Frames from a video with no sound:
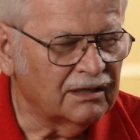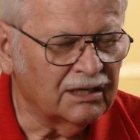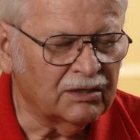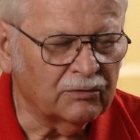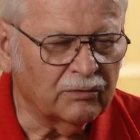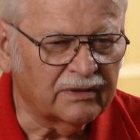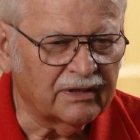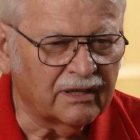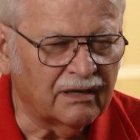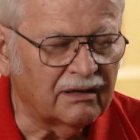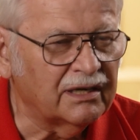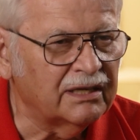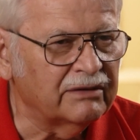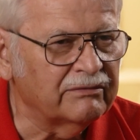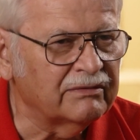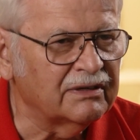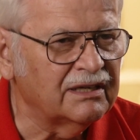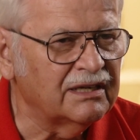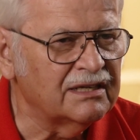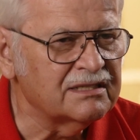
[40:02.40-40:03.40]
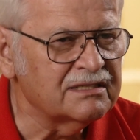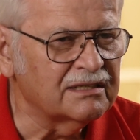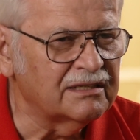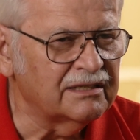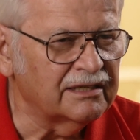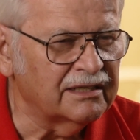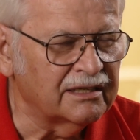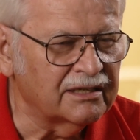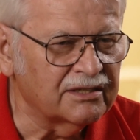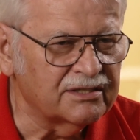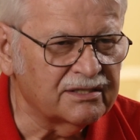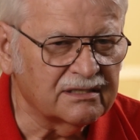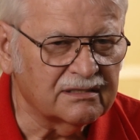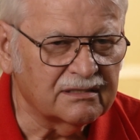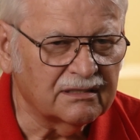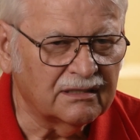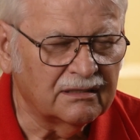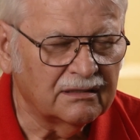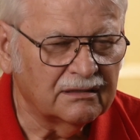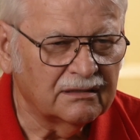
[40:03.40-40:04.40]
And without even hesitating, she
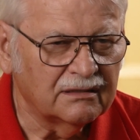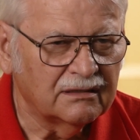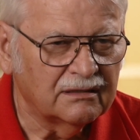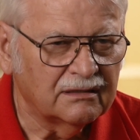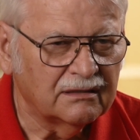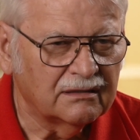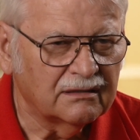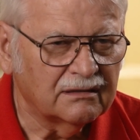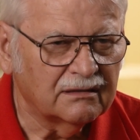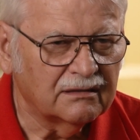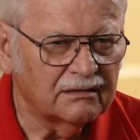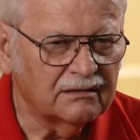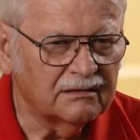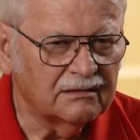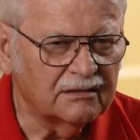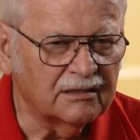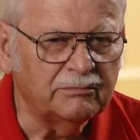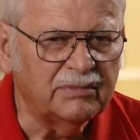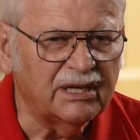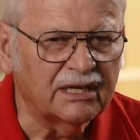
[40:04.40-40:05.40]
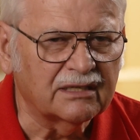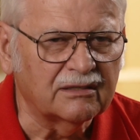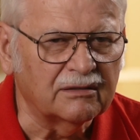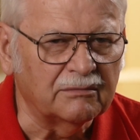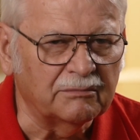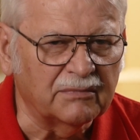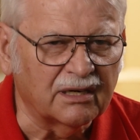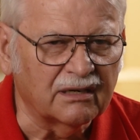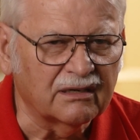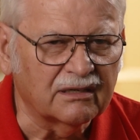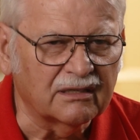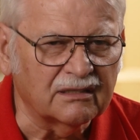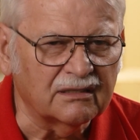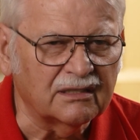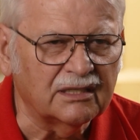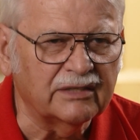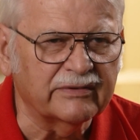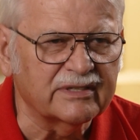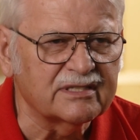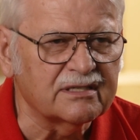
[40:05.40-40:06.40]
said, go back to America and
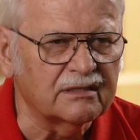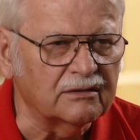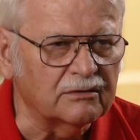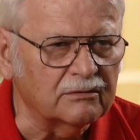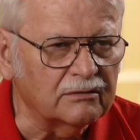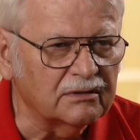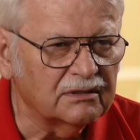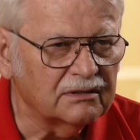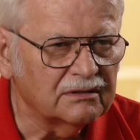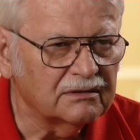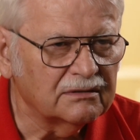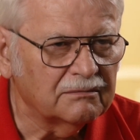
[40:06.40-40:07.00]
leave us alone.